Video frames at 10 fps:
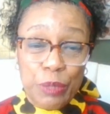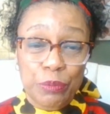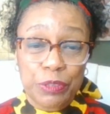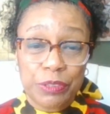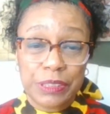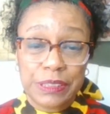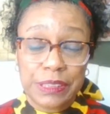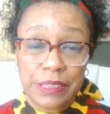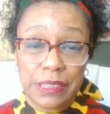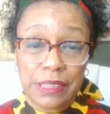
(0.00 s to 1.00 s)
We're going
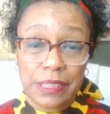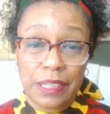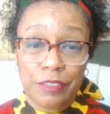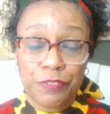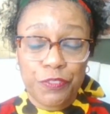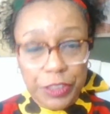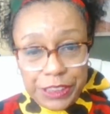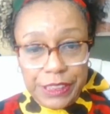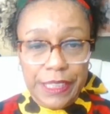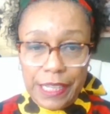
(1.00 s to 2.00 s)
to
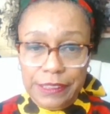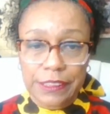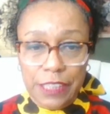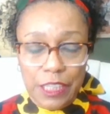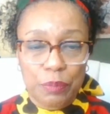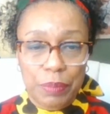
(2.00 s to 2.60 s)
unfortunately have to talk